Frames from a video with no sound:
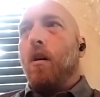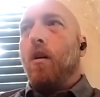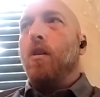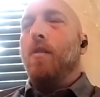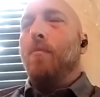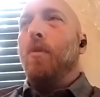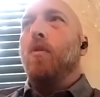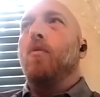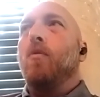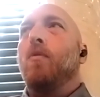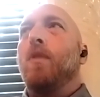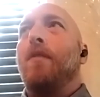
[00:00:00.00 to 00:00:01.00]
on the
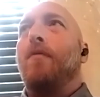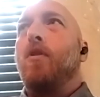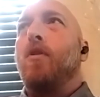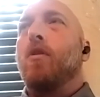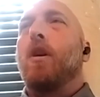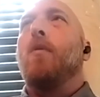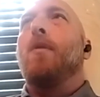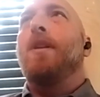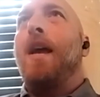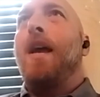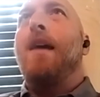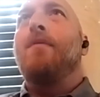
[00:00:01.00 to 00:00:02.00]
moon, if you're going
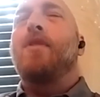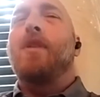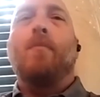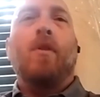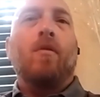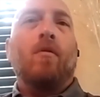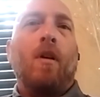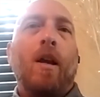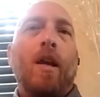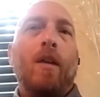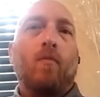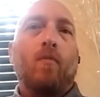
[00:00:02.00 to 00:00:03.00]
to have something
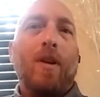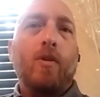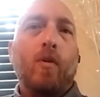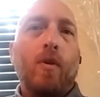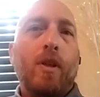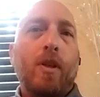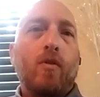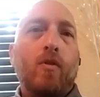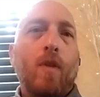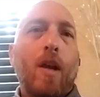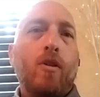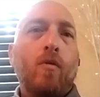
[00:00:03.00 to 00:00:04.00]
like resource
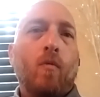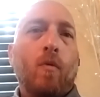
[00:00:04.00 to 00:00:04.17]
extraction,